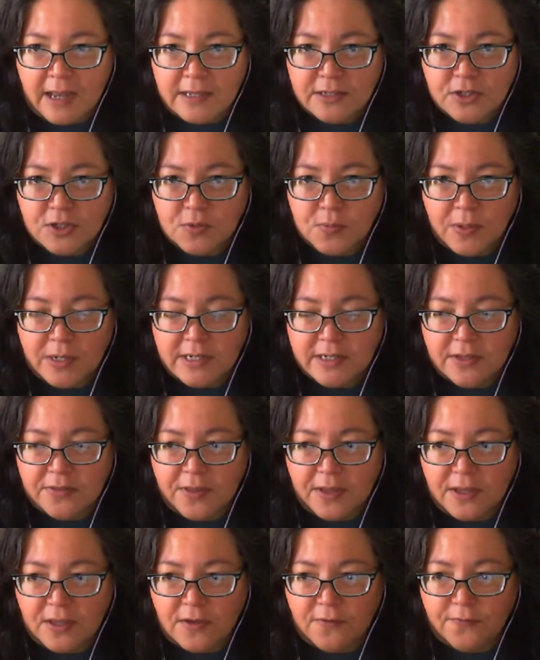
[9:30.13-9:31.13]
I just wanted to
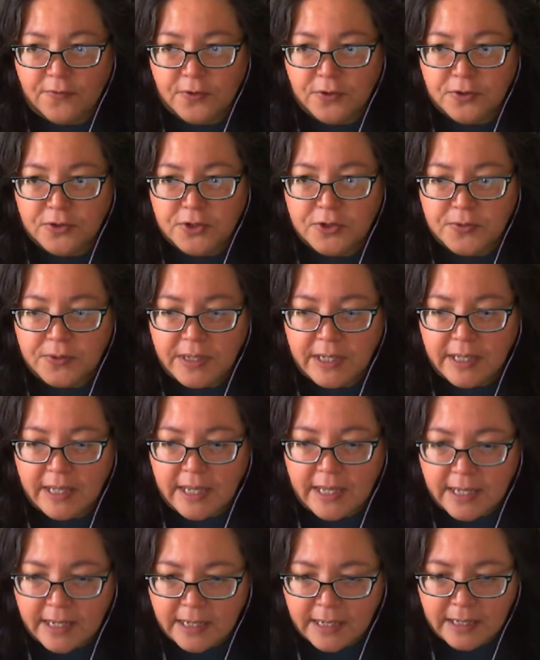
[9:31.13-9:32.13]
thank you for
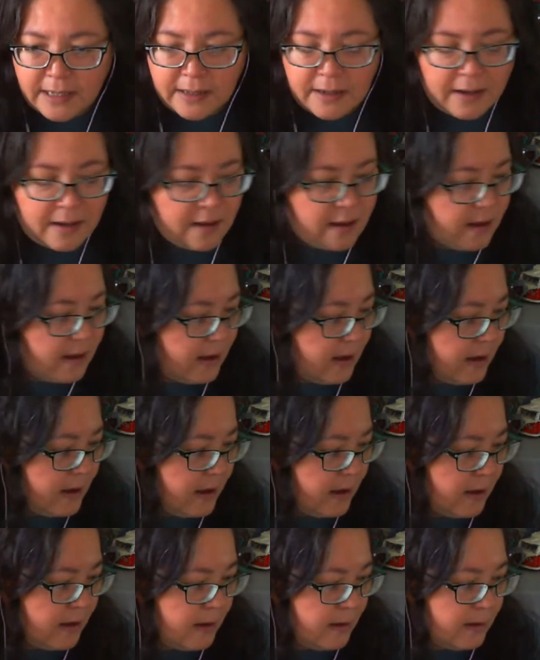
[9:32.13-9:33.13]
tuning in.
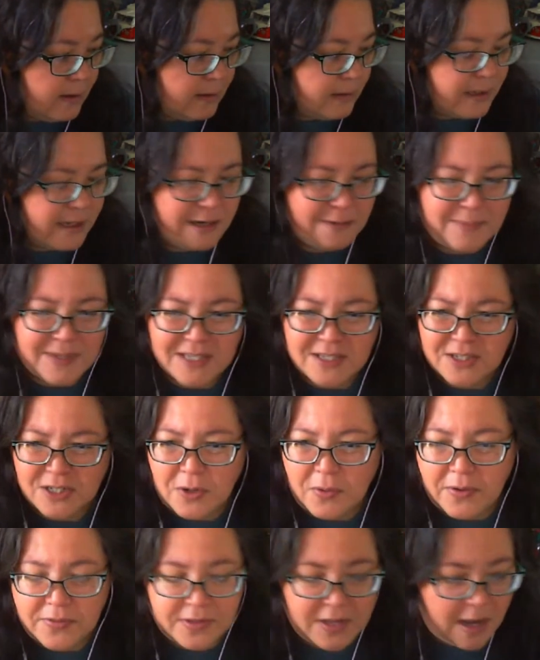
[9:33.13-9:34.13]
A little bit
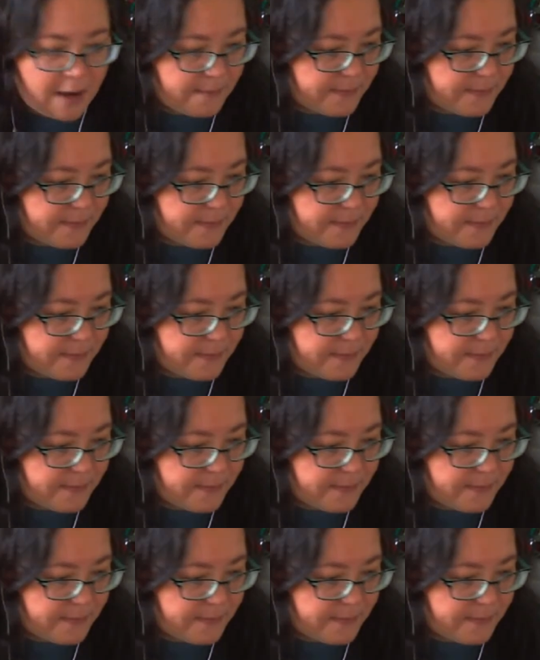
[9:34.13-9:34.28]
slow on the